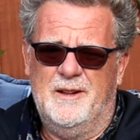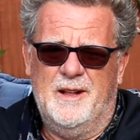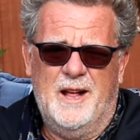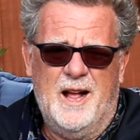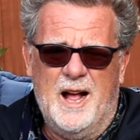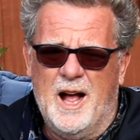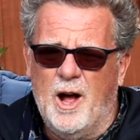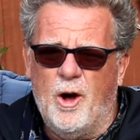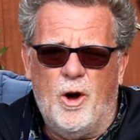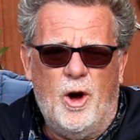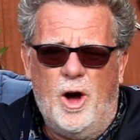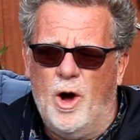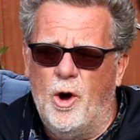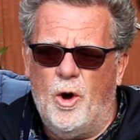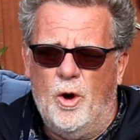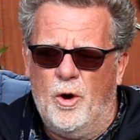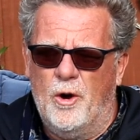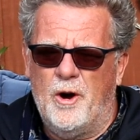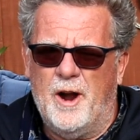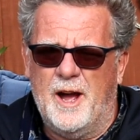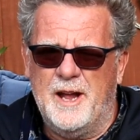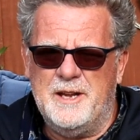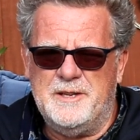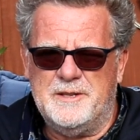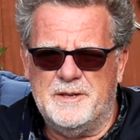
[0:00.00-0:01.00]

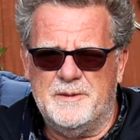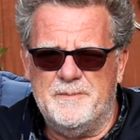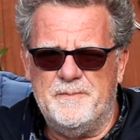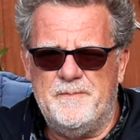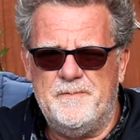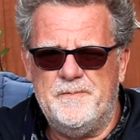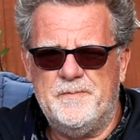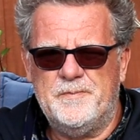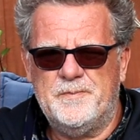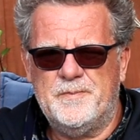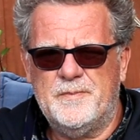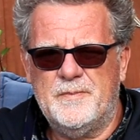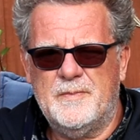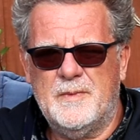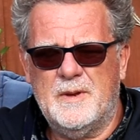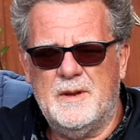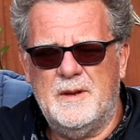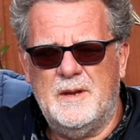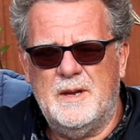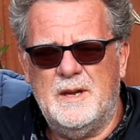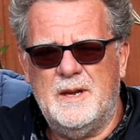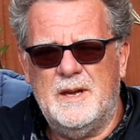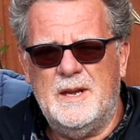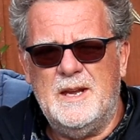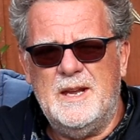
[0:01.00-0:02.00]
or item.
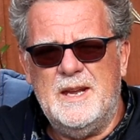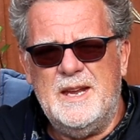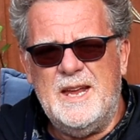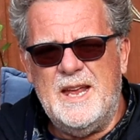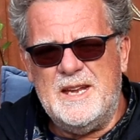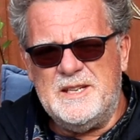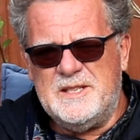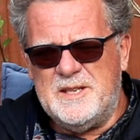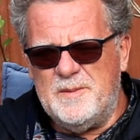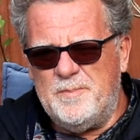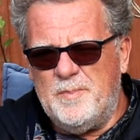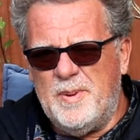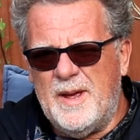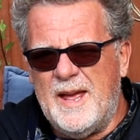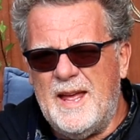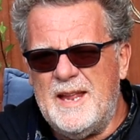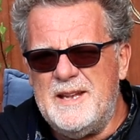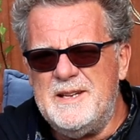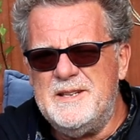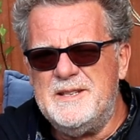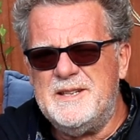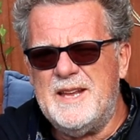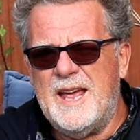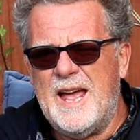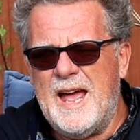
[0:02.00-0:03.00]
It
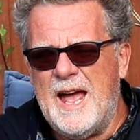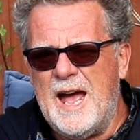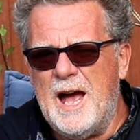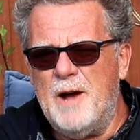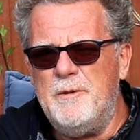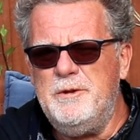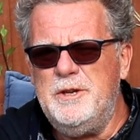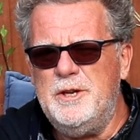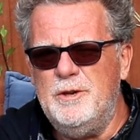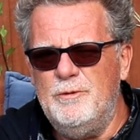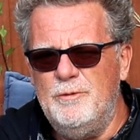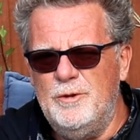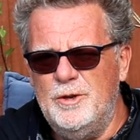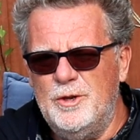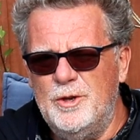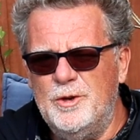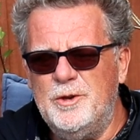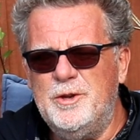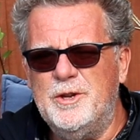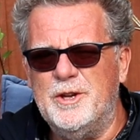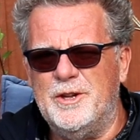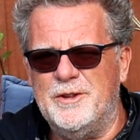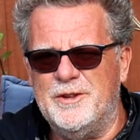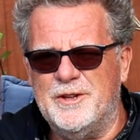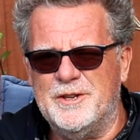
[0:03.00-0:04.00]
depends how you
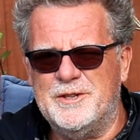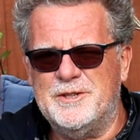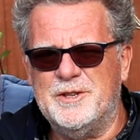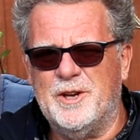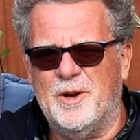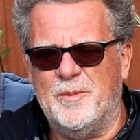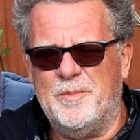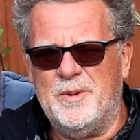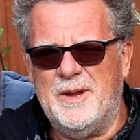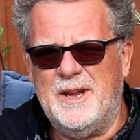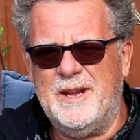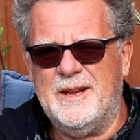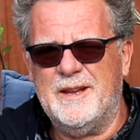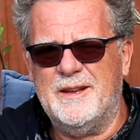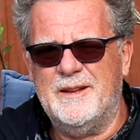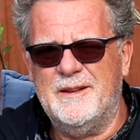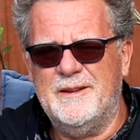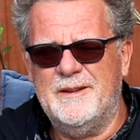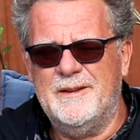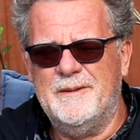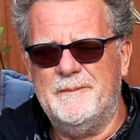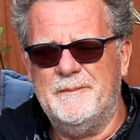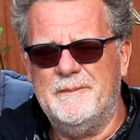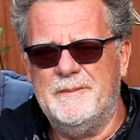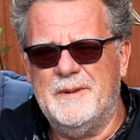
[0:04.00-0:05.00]
look at the topic.
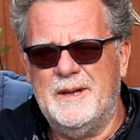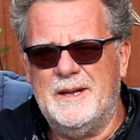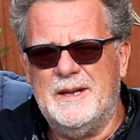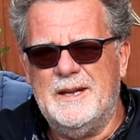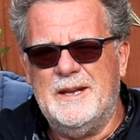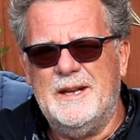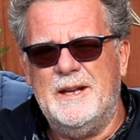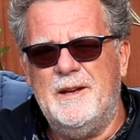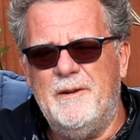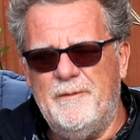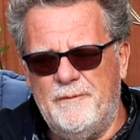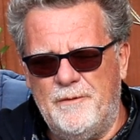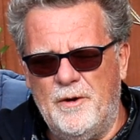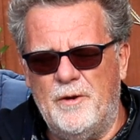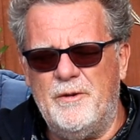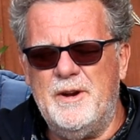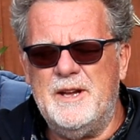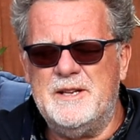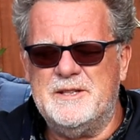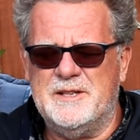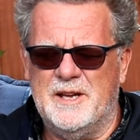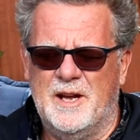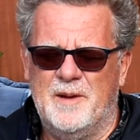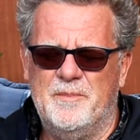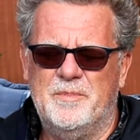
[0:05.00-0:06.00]
For
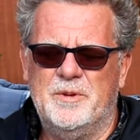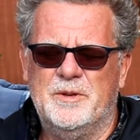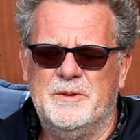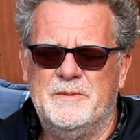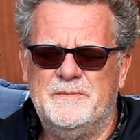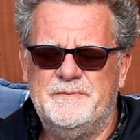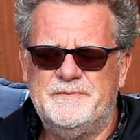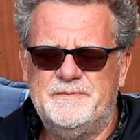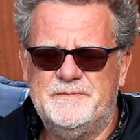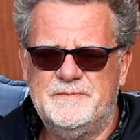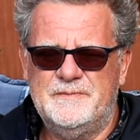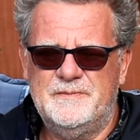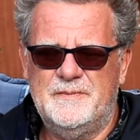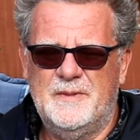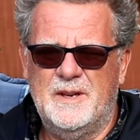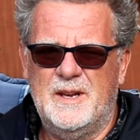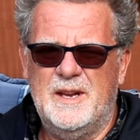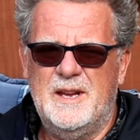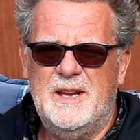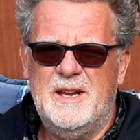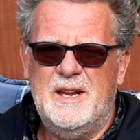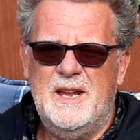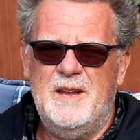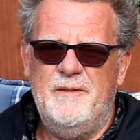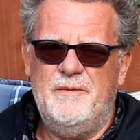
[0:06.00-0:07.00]
example,
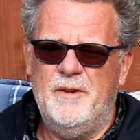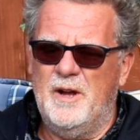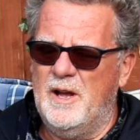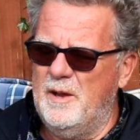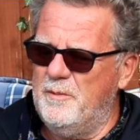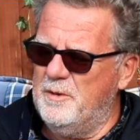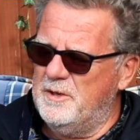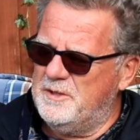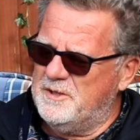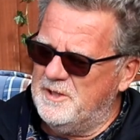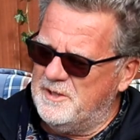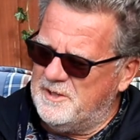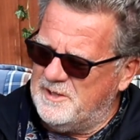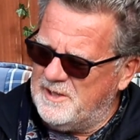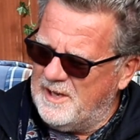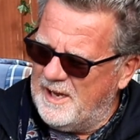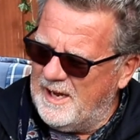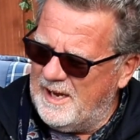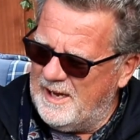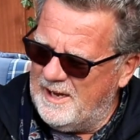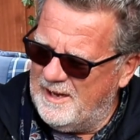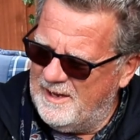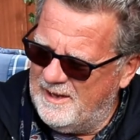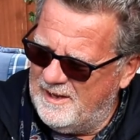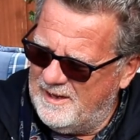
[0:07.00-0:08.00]
if I were to
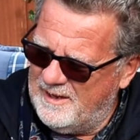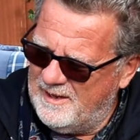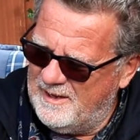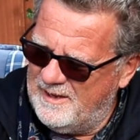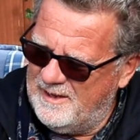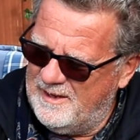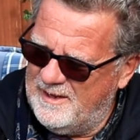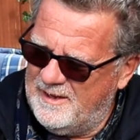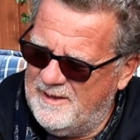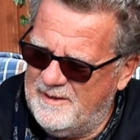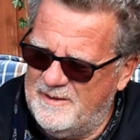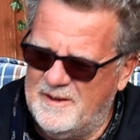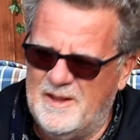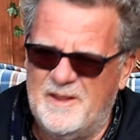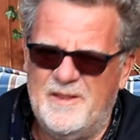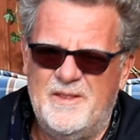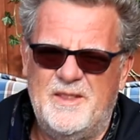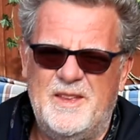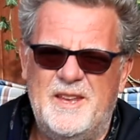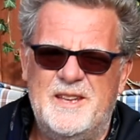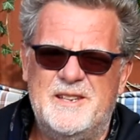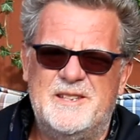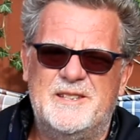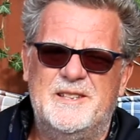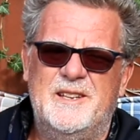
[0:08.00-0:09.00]
say that
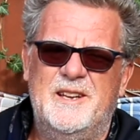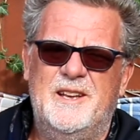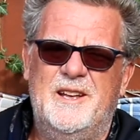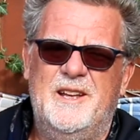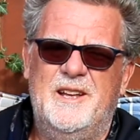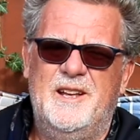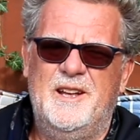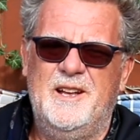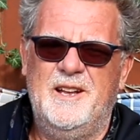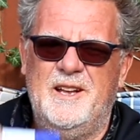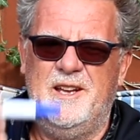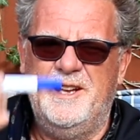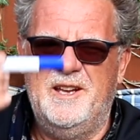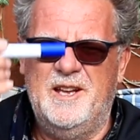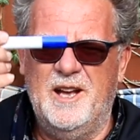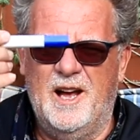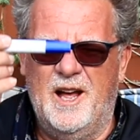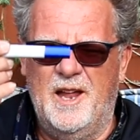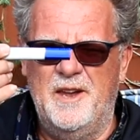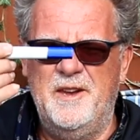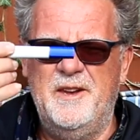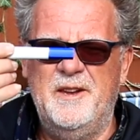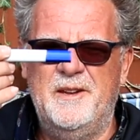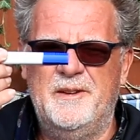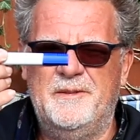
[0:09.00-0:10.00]
this
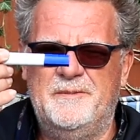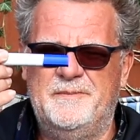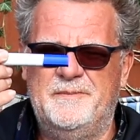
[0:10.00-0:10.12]
gun